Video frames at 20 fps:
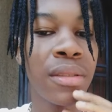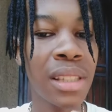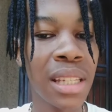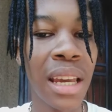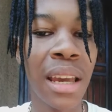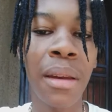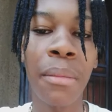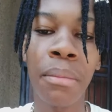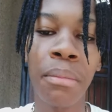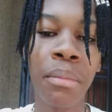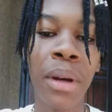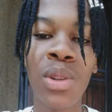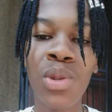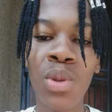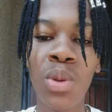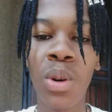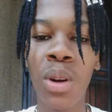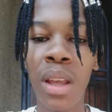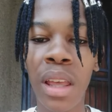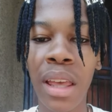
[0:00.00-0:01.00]
time.
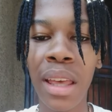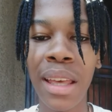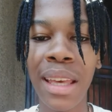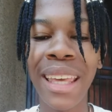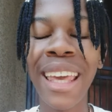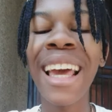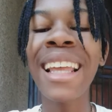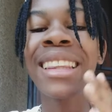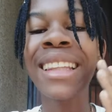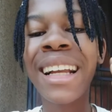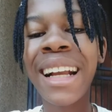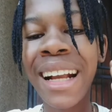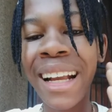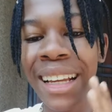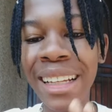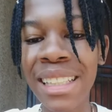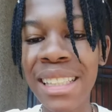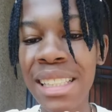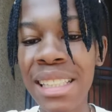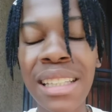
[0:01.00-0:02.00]
Batung, get
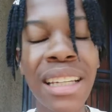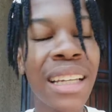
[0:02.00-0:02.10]
rid